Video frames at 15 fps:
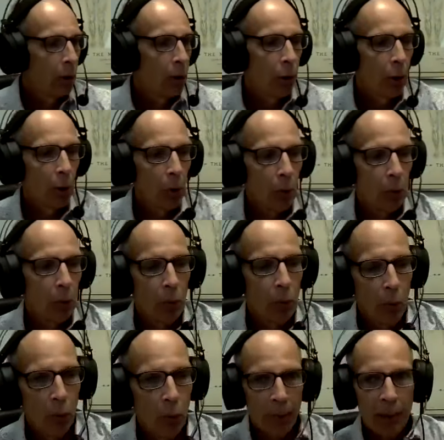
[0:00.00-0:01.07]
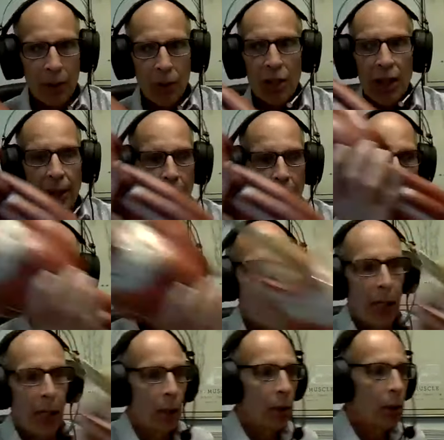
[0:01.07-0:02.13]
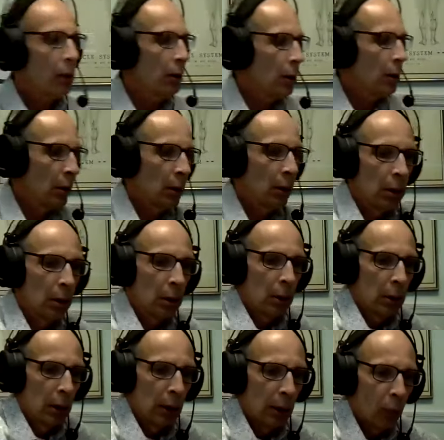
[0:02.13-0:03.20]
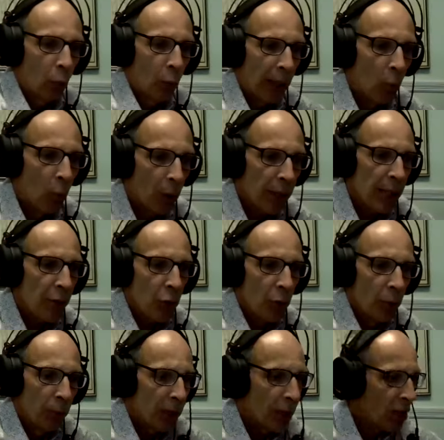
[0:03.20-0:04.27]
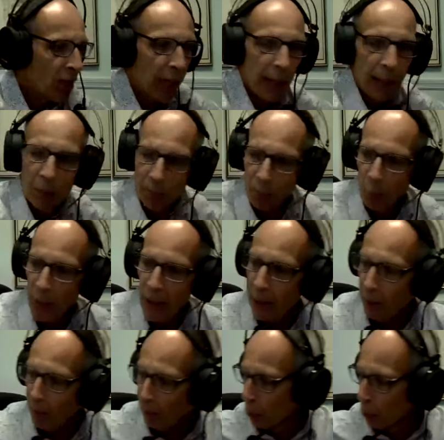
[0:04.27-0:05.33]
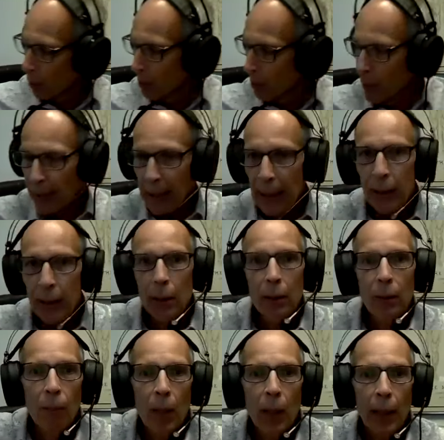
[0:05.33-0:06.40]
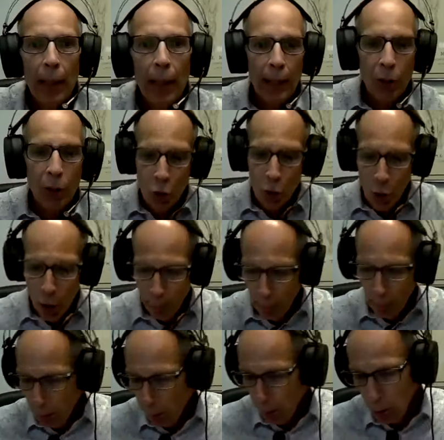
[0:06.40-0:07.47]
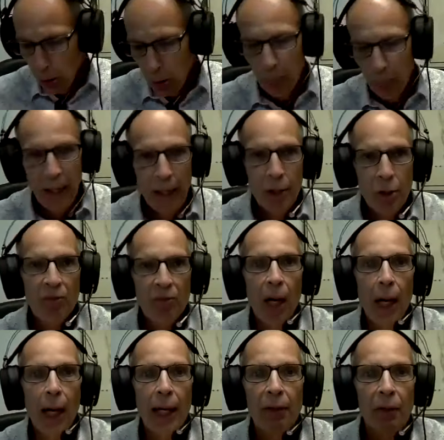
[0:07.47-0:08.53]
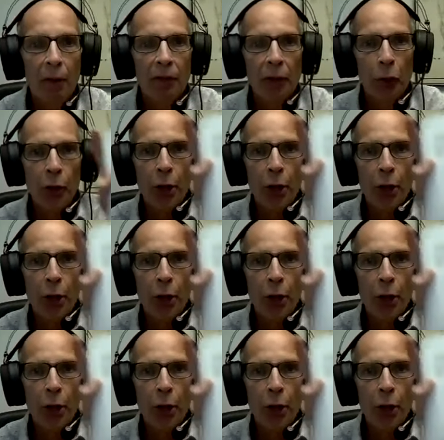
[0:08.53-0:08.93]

So I'm going to set this down. What I want to do is take a break for a minute and jump to page 5 of your